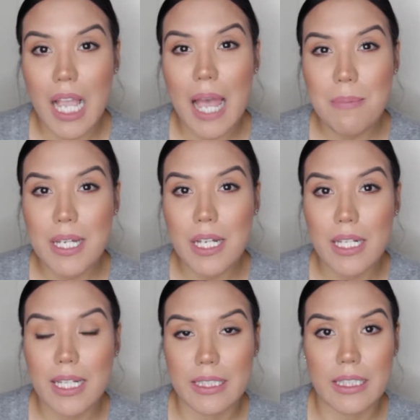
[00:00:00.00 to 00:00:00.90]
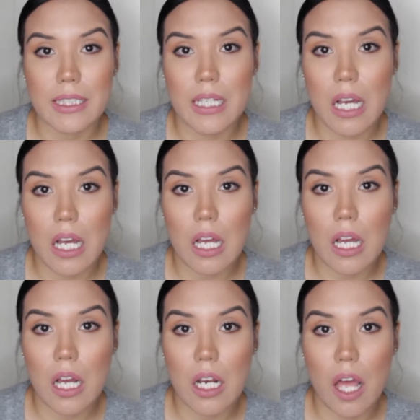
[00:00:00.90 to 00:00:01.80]
I've been collecting
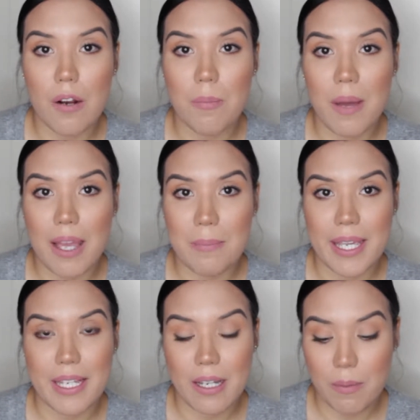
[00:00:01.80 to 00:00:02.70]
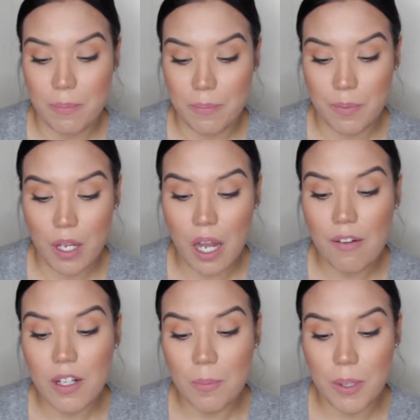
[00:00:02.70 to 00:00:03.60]
a lot of my makeup, a
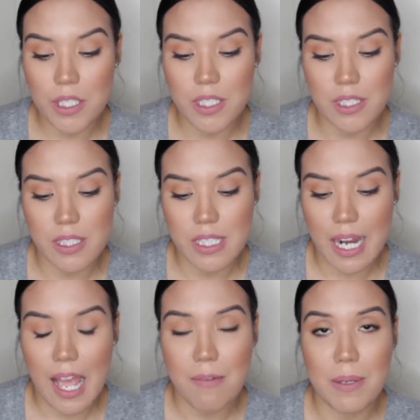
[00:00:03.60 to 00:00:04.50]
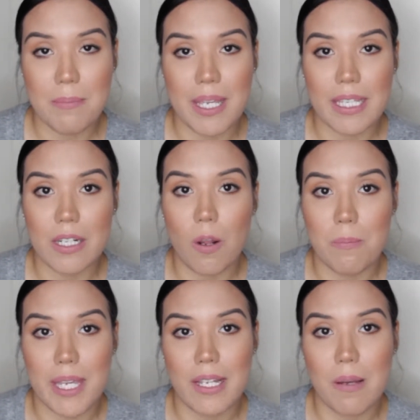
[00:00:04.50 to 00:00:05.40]
lot of the purchases that I have been making
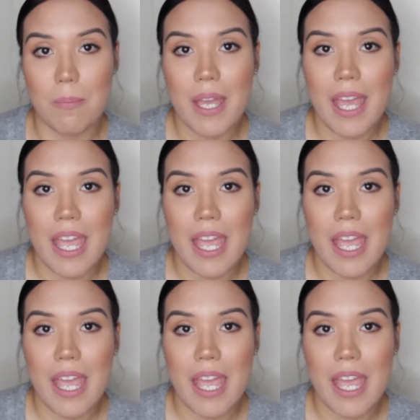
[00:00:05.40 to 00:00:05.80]
on makeup